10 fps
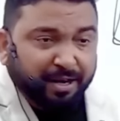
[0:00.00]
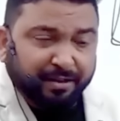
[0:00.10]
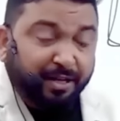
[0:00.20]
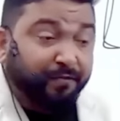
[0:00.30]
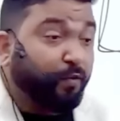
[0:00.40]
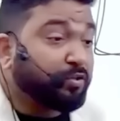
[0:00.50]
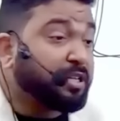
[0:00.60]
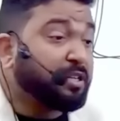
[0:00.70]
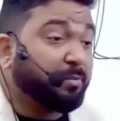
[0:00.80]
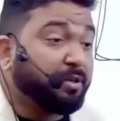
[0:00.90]
and they are
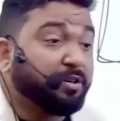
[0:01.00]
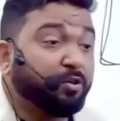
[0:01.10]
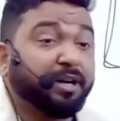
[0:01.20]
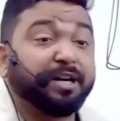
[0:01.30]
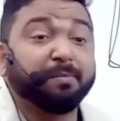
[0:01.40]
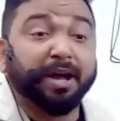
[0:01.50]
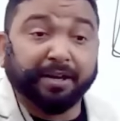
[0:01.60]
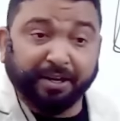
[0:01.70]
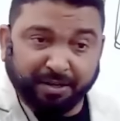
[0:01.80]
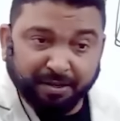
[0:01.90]
forcing the mother to get
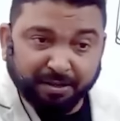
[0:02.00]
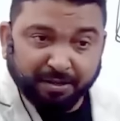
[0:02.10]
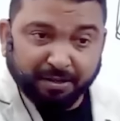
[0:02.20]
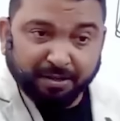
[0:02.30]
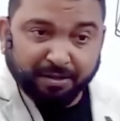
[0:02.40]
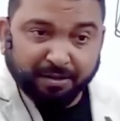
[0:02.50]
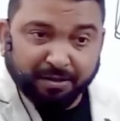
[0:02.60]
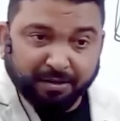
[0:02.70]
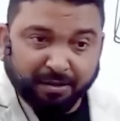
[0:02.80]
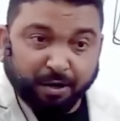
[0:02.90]
married,
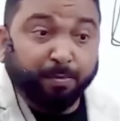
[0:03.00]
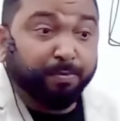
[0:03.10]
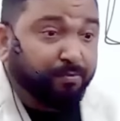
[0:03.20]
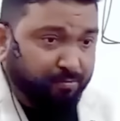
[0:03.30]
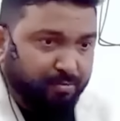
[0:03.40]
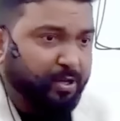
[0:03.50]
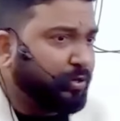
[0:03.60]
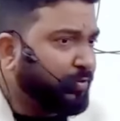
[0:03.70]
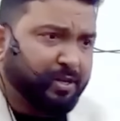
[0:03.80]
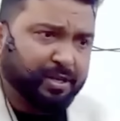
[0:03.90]
or they
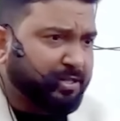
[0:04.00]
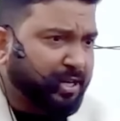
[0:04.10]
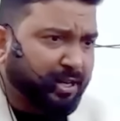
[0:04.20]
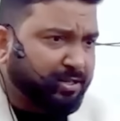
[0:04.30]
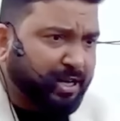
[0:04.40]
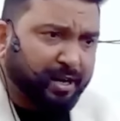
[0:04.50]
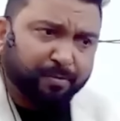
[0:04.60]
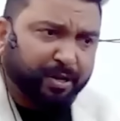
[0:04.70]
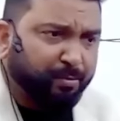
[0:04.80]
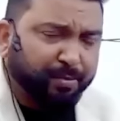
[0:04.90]
will just kill us
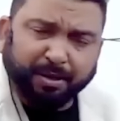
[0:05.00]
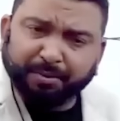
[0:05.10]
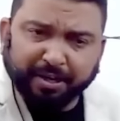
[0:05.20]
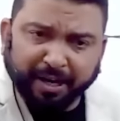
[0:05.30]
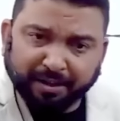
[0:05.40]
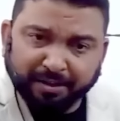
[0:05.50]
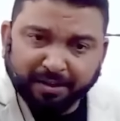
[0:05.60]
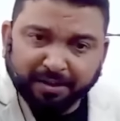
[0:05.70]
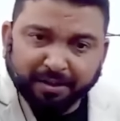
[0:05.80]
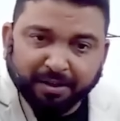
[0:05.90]
and become the king.
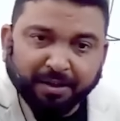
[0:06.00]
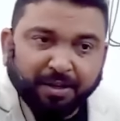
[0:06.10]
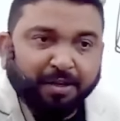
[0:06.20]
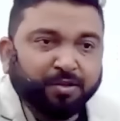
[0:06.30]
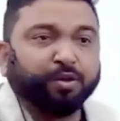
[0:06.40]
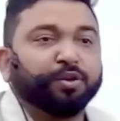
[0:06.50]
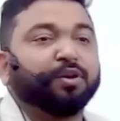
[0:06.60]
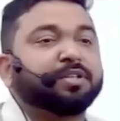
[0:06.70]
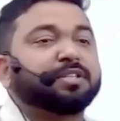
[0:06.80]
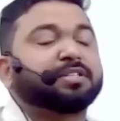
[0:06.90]
So
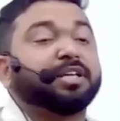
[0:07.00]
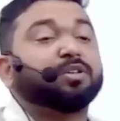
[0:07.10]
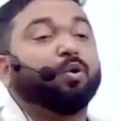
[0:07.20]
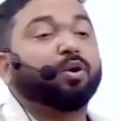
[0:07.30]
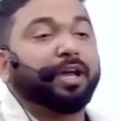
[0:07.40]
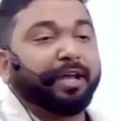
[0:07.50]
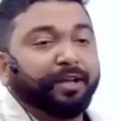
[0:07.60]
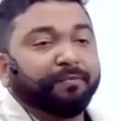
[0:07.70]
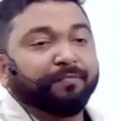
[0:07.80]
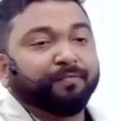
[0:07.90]
Ulysses says okay,
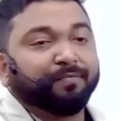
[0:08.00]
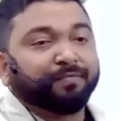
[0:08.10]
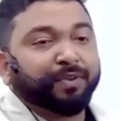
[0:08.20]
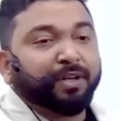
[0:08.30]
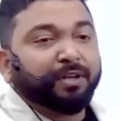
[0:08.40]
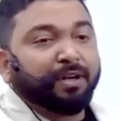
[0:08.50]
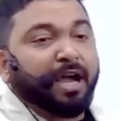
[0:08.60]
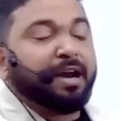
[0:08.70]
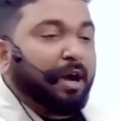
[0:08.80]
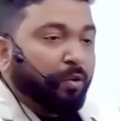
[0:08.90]

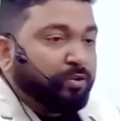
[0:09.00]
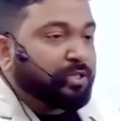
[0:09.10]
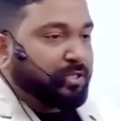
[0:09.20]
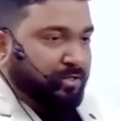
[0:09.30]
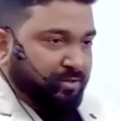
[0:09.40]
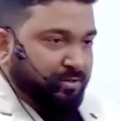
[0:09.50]
announce